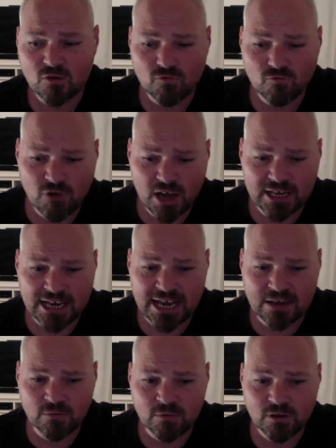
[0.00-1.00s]
right
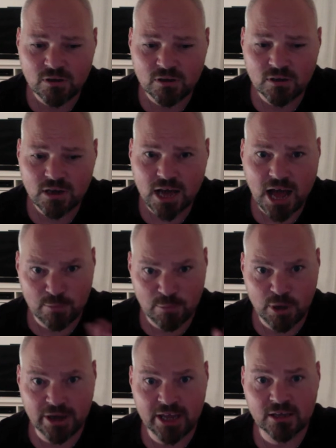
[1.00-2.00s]
now, I'll
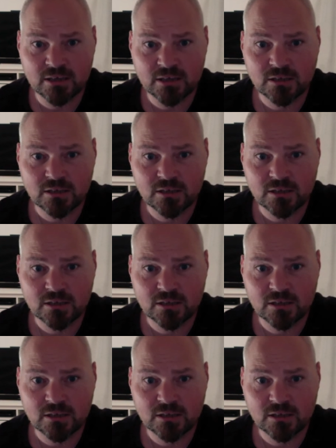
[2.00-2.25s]
buy it